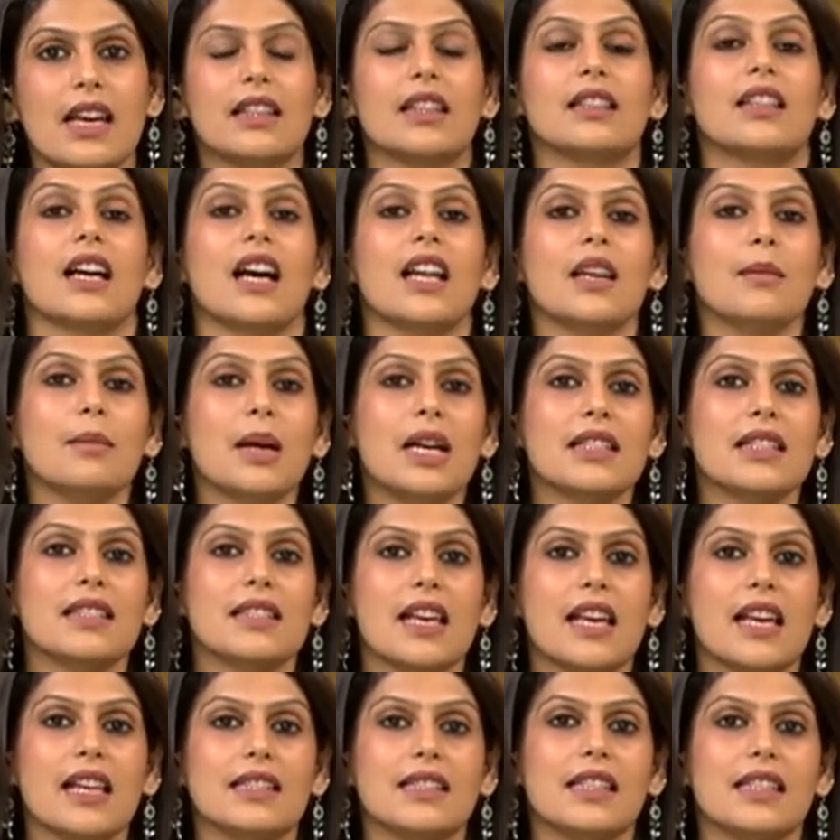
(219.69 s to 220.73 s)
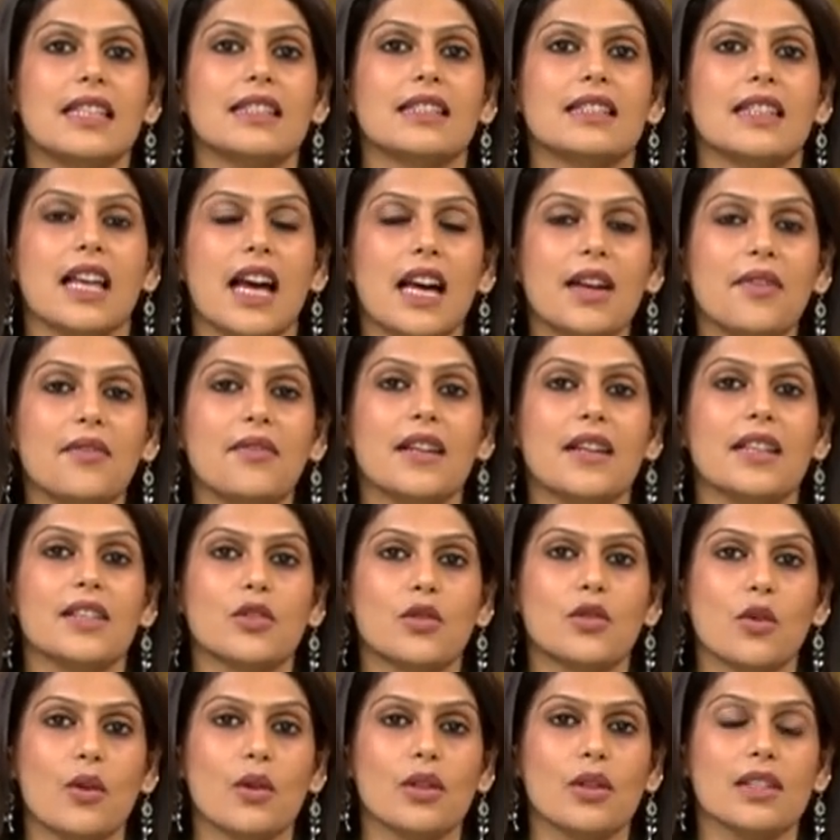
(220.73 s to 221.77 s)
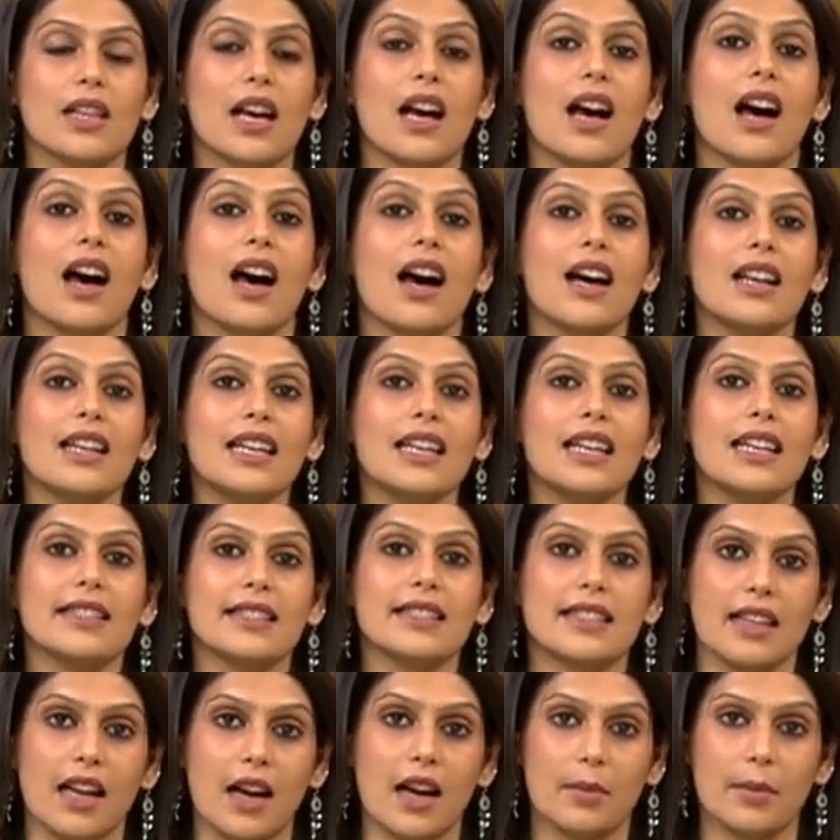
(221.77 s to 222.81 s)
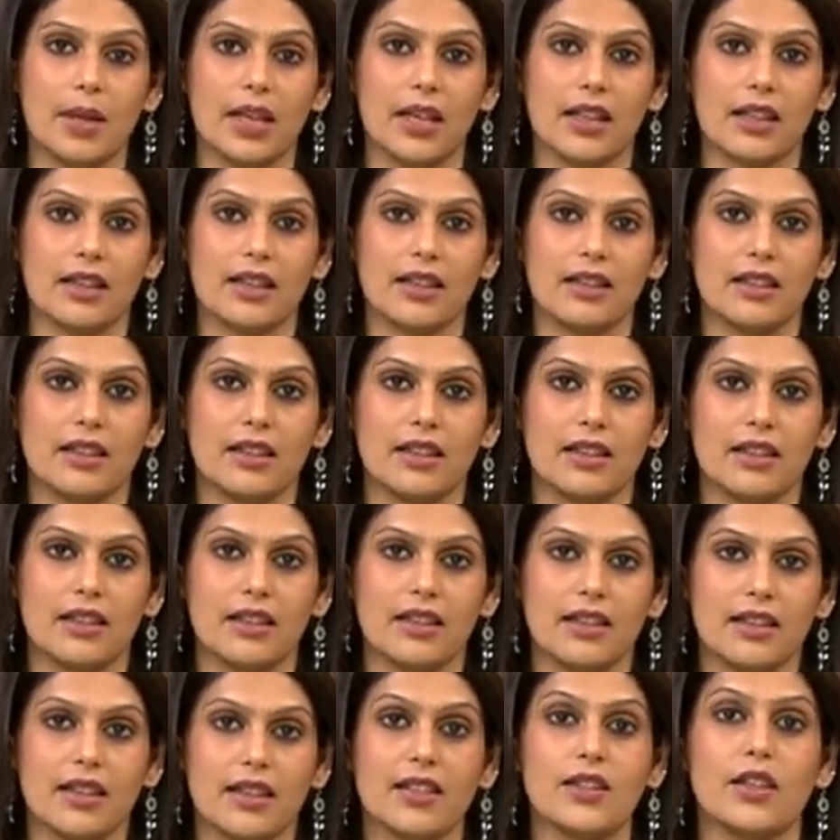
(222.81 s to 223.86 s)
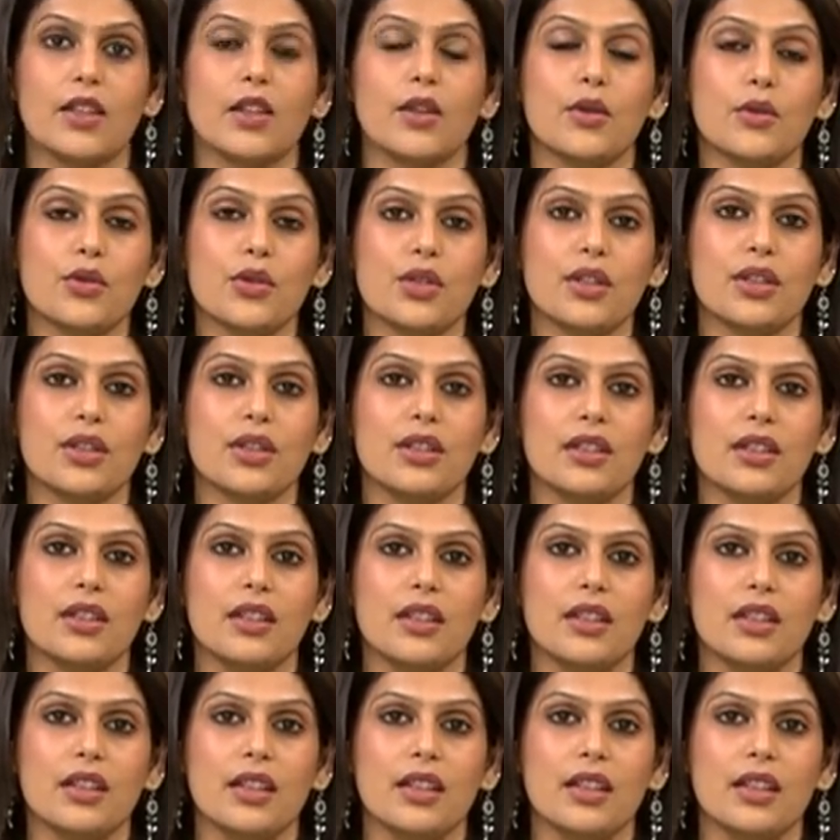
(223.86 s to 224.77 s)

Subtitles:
The Taliban says these lifeless dolls are un-Islamic. Their solution?